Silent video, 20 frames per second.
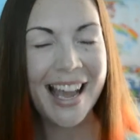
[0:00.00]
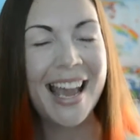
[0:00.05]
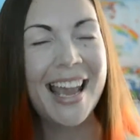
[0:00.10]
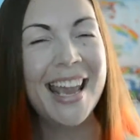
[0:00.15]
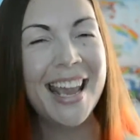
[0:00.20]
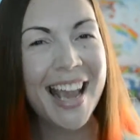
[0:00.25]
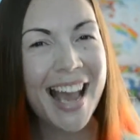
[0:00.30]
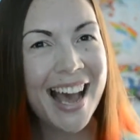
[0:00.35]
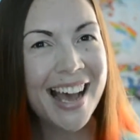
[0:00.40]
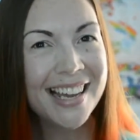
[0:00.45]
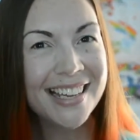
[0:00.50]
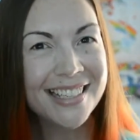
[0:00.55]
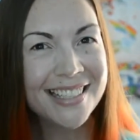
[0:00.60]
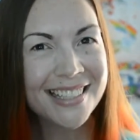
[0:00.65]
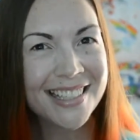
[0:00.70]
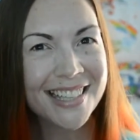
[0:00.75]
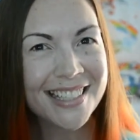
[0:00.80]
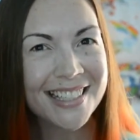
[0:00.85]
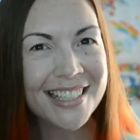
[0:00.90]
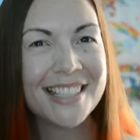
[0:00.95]
Hey guys,
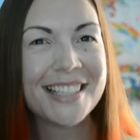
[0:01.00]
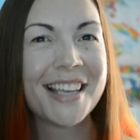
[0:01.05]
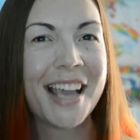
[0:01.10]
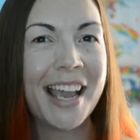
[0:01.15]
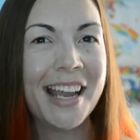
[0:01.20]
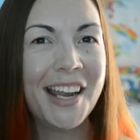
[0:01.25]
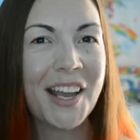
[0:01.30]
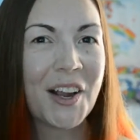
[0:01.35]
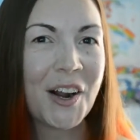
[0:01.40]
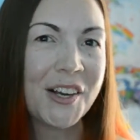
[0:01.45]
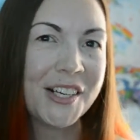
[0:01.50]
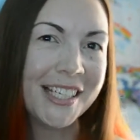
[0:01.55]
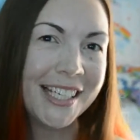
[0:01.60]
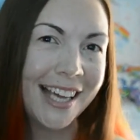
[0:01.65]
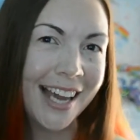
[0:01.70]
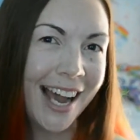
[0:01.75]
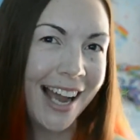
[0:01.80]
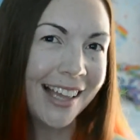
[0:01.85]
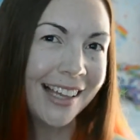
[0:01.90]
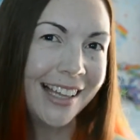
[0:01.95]
this is Katie
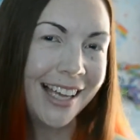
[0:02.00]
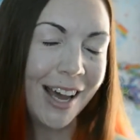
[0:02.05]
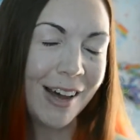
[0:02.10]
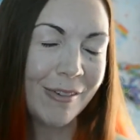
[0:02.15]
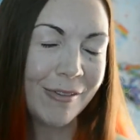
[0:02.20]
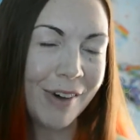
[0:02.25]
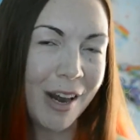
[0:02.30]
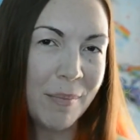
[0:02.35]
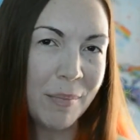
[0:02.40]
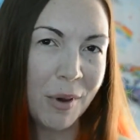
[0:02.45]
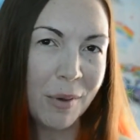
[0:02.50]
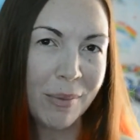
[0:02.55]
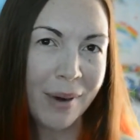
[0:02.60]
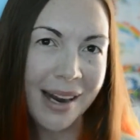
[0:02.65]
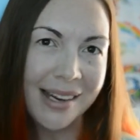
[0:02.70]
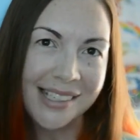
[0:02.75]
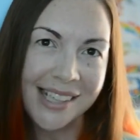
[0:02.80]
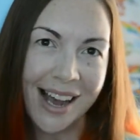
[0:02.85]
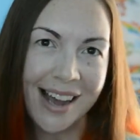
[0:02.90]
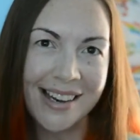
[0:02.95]
Carty-Hiley of
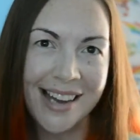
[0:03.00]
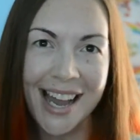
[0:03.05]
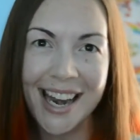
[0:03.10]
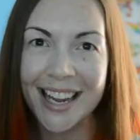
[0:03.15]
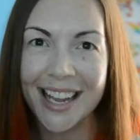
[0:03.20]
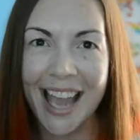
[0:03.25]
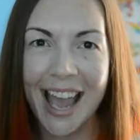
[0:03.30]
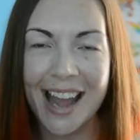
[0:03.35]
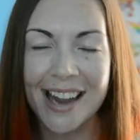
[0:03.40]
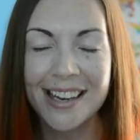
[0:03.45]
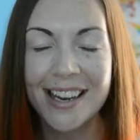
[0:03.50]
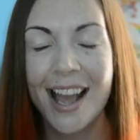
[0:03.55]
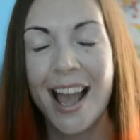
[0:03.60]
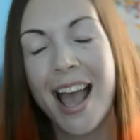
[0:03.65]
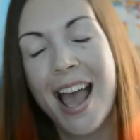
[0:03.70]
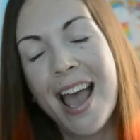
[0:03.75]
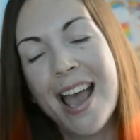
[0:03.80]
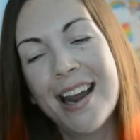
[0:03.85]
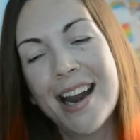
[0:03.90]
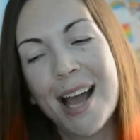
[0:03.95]
RainbowBrite.net again,
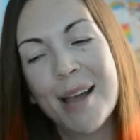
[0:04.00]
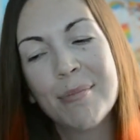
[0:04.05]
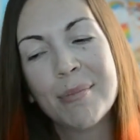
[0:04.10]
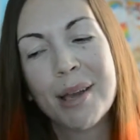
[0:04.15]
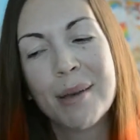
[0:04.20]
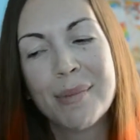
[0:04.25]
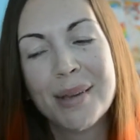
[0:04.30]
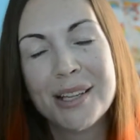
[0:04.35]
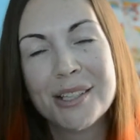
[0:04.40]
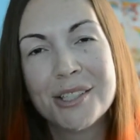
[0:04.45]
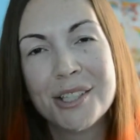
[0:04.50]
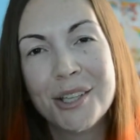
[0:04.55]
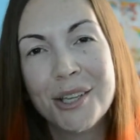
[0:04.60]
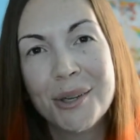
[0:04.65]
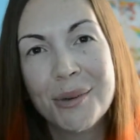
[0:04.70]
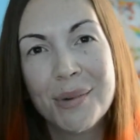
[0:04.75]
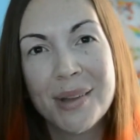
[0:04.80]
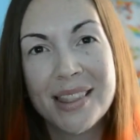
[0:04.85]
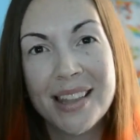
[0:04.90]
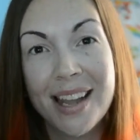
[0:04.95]
and I'm coming to
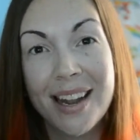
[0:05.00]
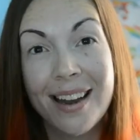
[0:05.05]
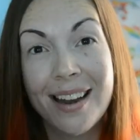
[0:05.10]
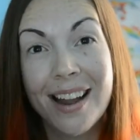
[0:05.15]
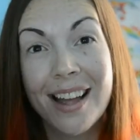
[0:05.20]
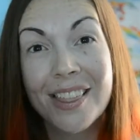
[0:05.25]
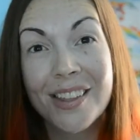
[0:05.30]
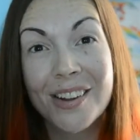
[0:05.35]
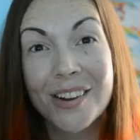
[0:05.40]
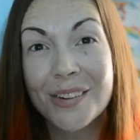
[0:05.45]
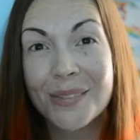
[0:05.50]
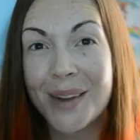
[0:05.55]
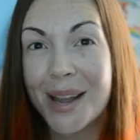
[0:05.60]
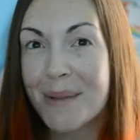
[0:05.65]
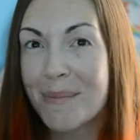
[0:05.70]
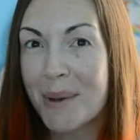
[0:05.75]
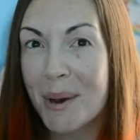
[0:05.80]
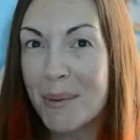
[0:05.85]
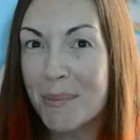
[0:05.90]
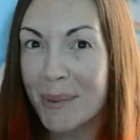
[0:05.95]
you with another
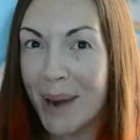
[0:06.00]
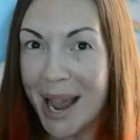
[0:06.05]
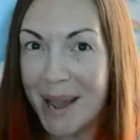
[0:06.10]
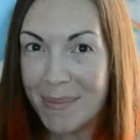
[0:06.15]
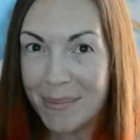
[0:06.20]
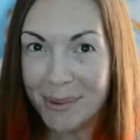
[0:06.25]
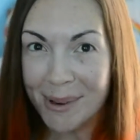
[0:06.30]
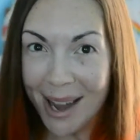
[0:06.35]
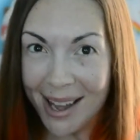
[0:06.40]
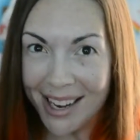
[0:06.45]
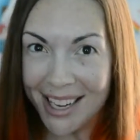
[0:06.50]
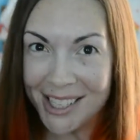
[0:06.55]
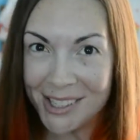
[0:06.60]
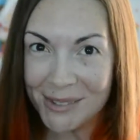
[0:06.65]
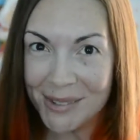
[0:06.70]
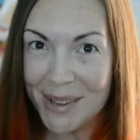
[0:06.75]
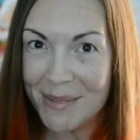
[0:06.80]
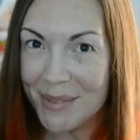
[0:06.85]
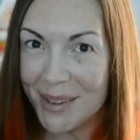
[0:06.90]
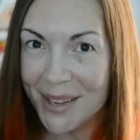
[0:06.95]
Rainbow Brite product
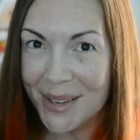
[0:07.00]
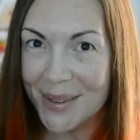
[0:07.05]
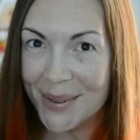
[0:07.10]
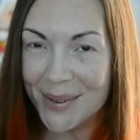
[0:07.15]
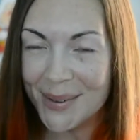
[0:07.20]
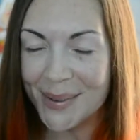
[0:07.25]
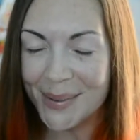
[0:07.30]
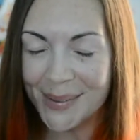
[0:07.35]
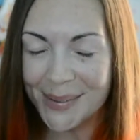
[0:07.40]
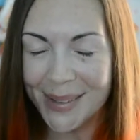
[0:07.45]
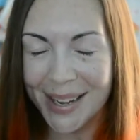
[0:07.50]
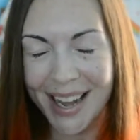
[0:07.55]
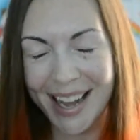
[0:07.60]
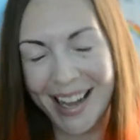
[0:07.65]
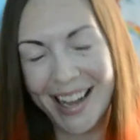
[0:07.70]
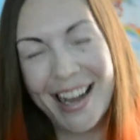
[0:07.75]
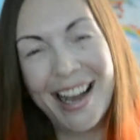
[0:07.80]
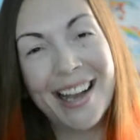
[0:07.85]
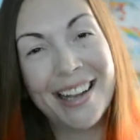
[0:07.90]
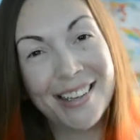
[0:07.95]
review!
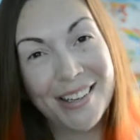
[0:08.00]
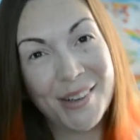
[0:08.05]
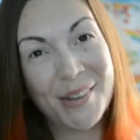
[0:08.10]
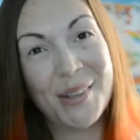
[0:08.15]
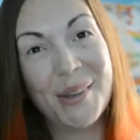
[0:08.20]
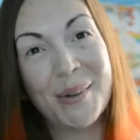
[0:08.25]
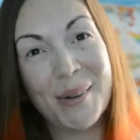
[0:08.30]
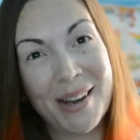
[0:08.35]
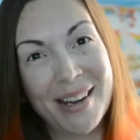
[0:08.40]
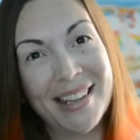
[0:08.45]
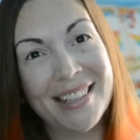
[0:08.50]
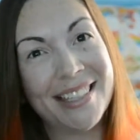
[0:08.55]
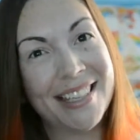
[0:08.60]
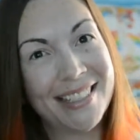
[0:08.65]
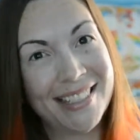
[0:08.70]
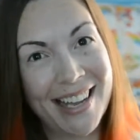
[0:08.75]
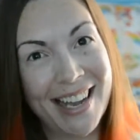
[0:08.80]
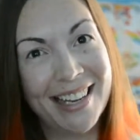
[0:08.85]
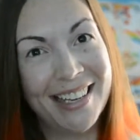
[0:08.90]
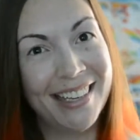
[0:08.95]
I know you are as
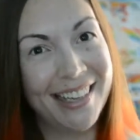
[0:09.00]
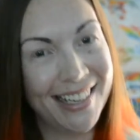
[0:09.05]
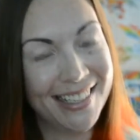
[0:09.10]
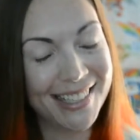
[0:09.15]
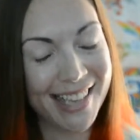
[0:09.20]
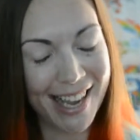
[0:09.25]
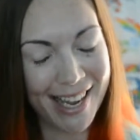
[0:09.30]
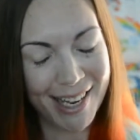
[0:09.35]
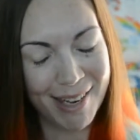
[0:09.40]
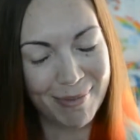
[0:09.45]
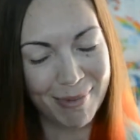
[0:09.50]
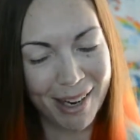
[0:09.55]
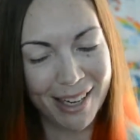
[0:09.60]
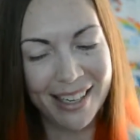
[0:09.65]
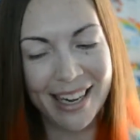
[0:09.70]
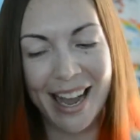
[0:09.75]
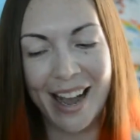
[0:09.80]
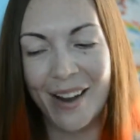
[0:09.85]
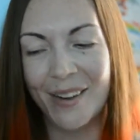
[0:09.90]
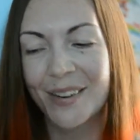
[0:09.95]
excited as I am right
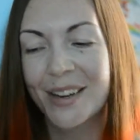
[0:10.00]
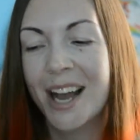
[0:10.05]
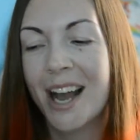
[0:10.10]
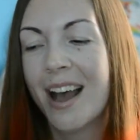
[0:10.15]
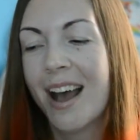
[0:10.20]
now.